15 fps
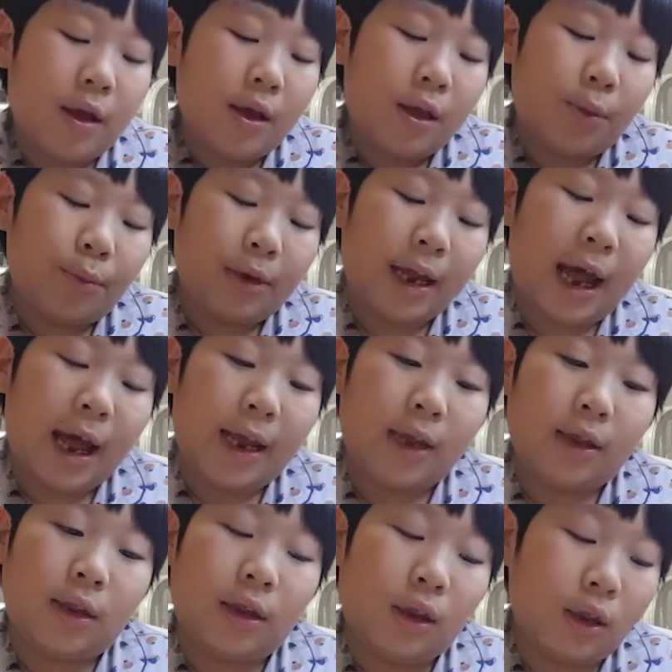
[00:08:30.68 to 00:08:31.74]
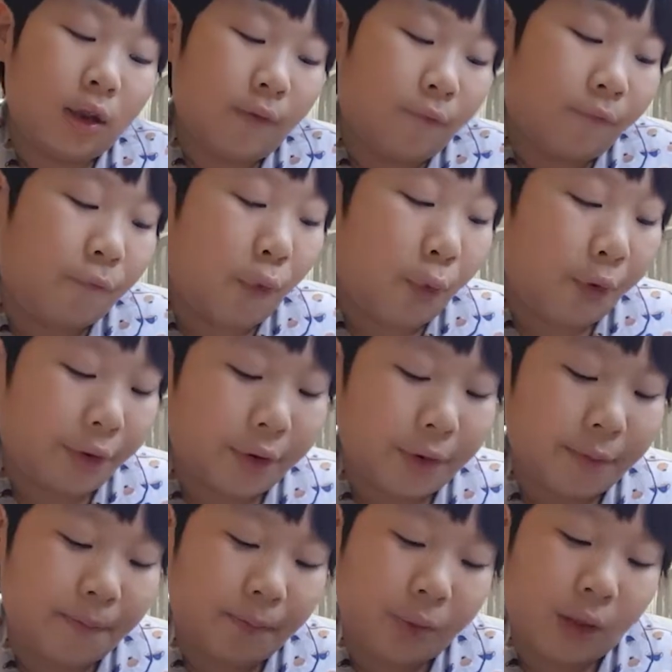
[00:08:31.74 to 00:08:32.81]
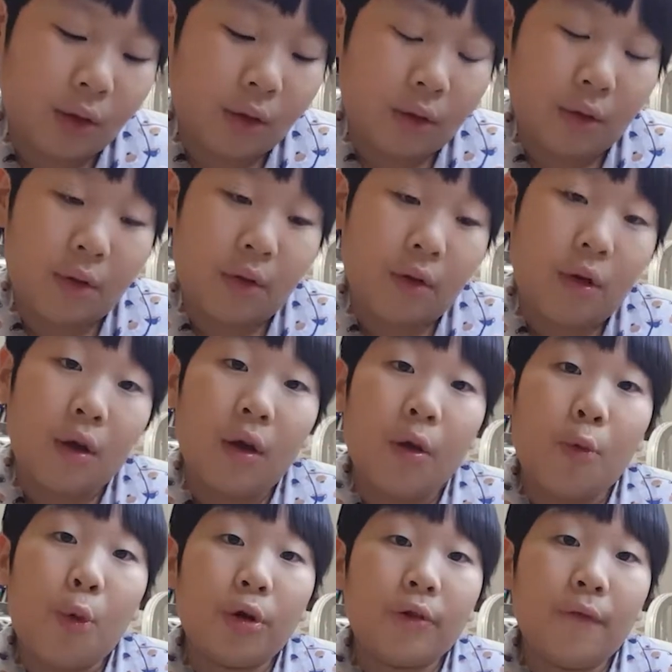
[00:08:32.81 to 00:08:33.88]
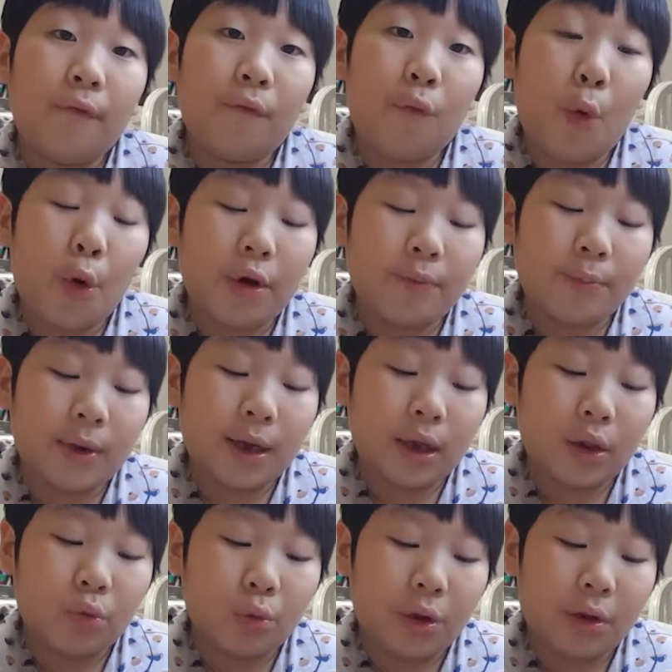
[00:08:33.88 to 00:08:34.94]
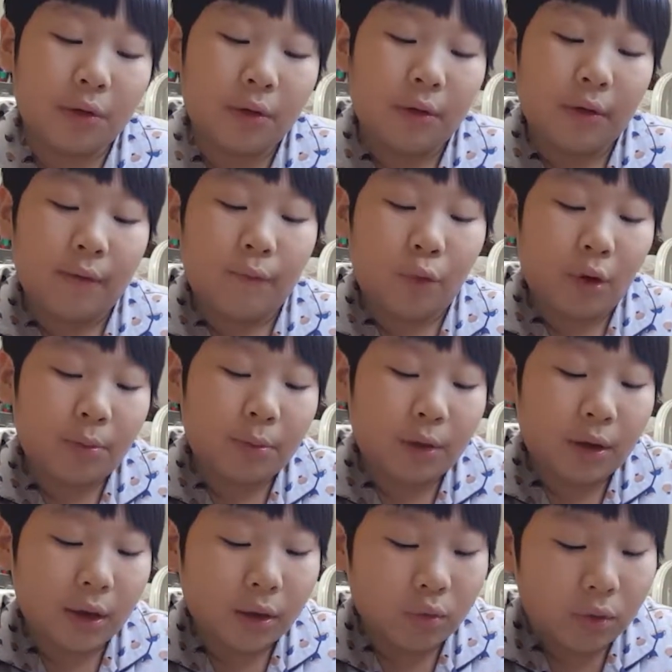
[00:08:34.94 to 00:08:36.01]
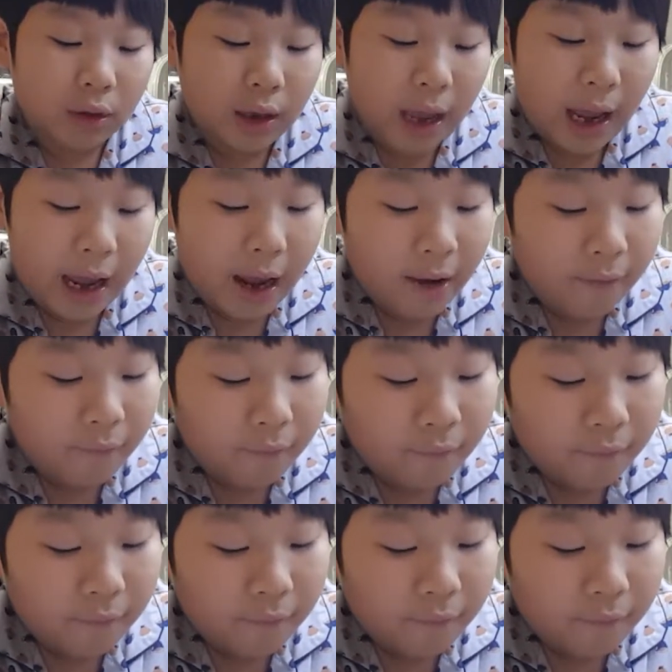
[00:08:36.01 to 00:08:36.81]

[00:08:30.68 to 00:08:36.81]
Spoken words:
Number 9, this is a fork. What do fork begins with? Fork begins with F.